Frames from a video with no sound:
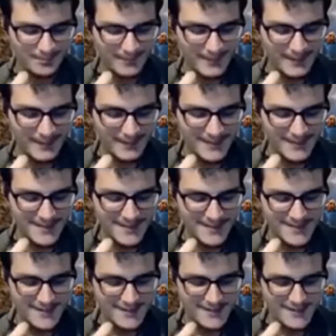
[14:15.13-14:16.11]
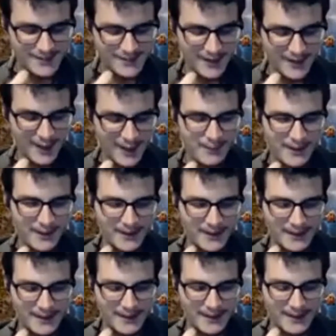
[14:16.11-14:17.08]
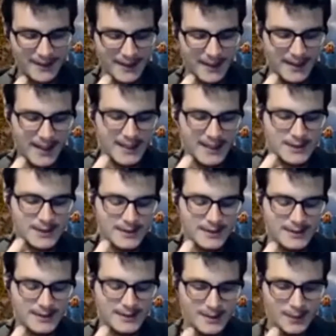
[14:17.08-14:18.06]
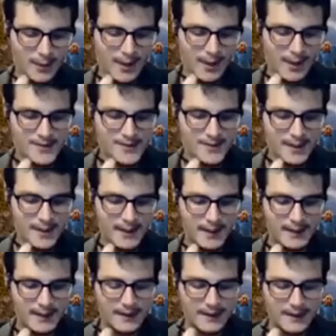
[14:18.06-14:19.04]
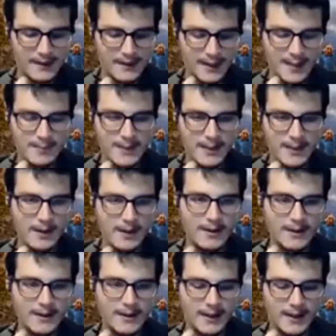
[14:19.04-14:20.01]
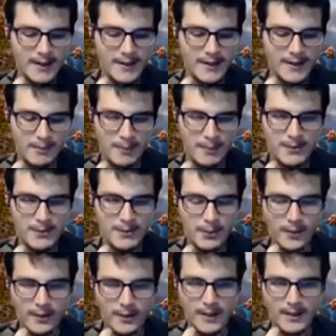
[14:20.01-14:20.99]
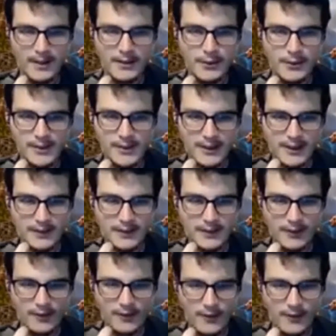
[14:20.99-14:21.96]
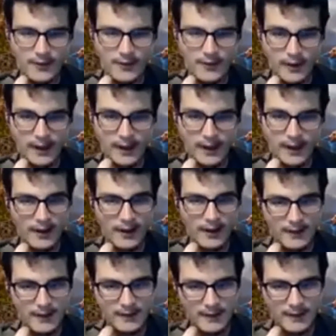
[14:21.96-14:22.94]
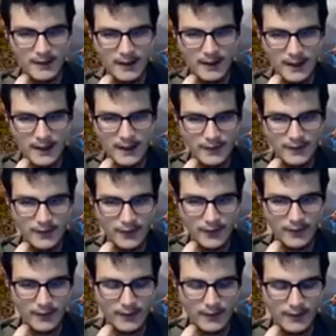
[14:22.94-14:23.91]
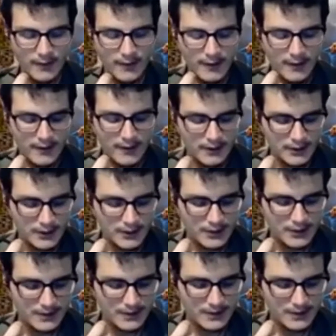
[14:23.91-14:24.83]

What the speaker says: this is just phenomenal, and that's why I say that the limbic arc, at the moment, we're kind of using it for our health and for just